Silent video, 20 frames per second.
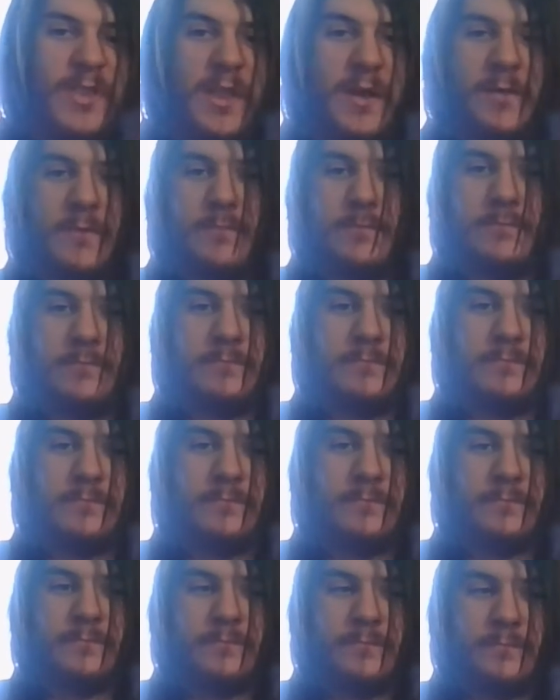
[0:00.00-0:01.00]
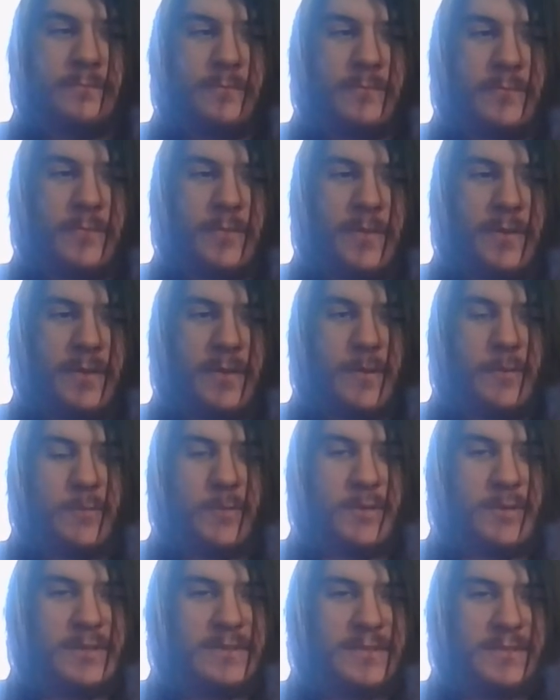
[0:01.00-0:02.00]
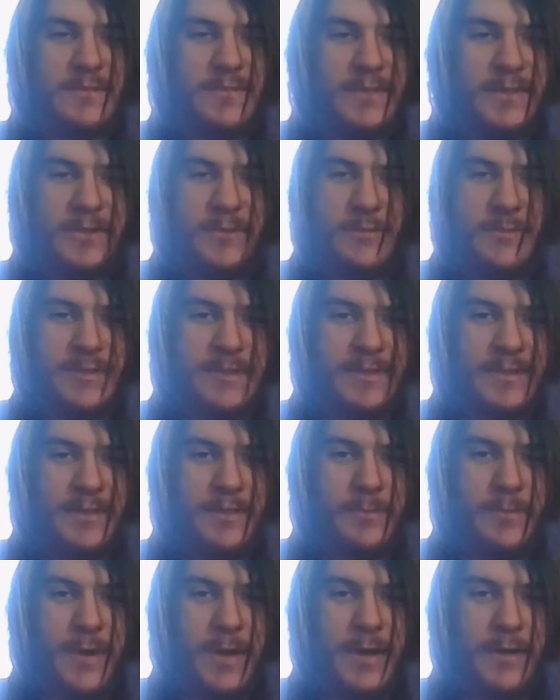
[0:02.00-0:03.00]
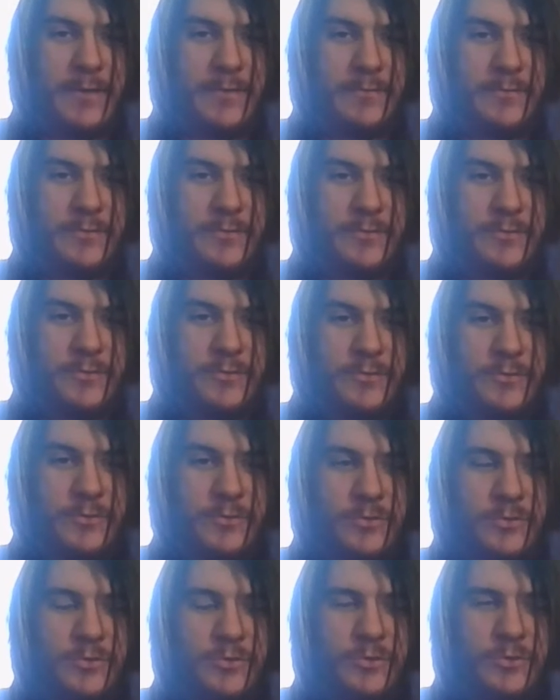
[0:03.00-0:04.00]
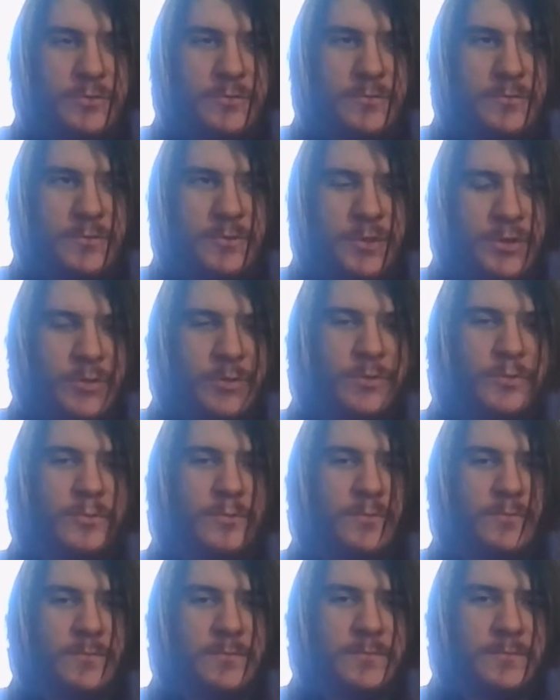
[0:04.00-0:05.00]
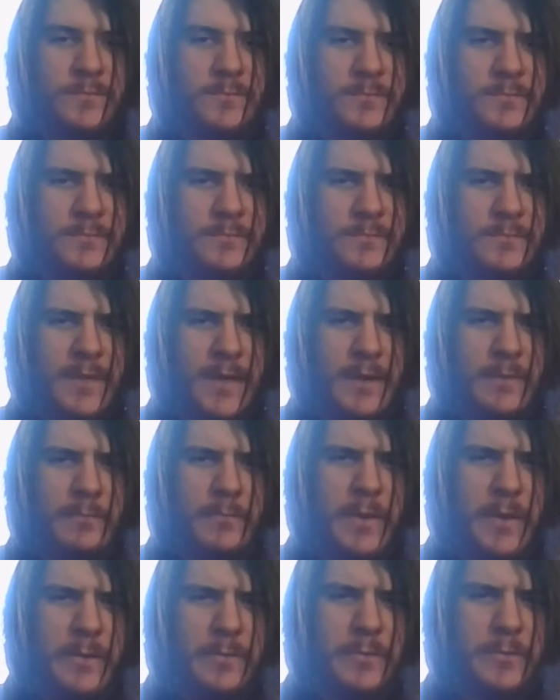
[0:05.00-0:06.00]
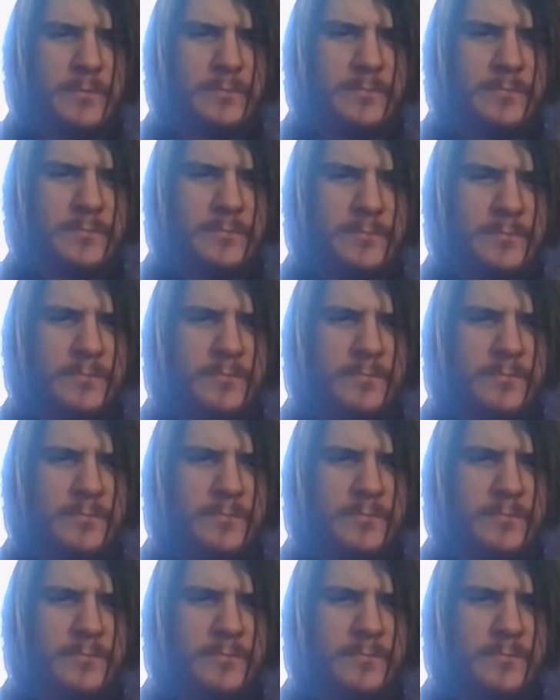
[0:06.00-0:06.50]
None. Realistically, you only need to buy 2 at minimum.